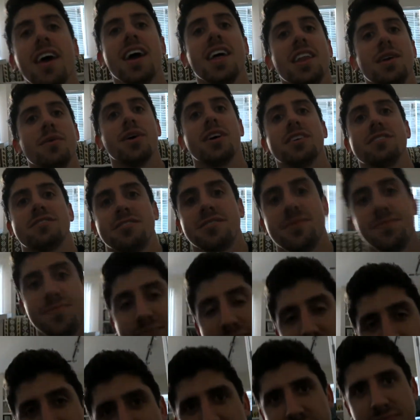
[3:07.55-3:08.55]
Anyways,
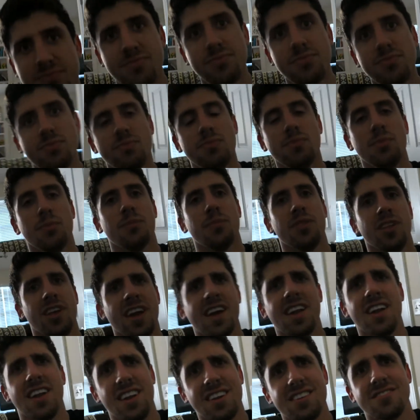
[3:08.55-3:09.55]

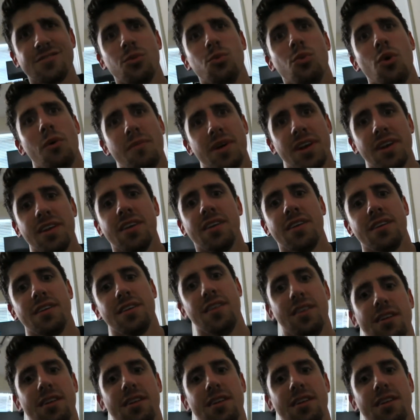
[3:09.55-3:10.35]
and it is a woman.